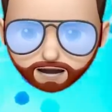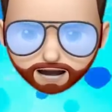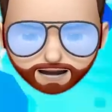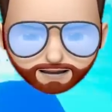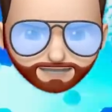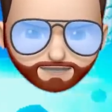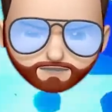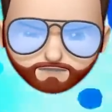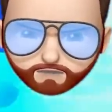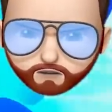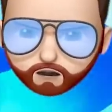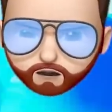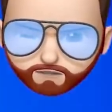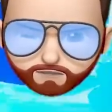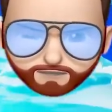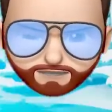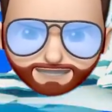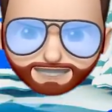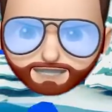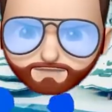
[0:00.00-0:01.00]
And it's also hard
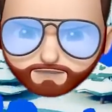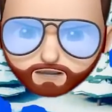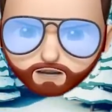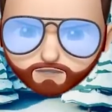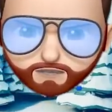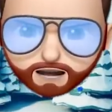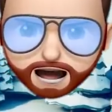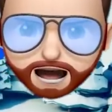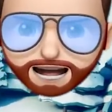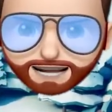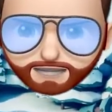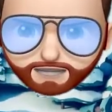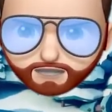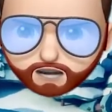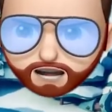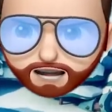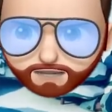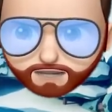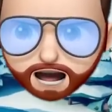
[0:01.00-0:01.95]
to see with all the ice giant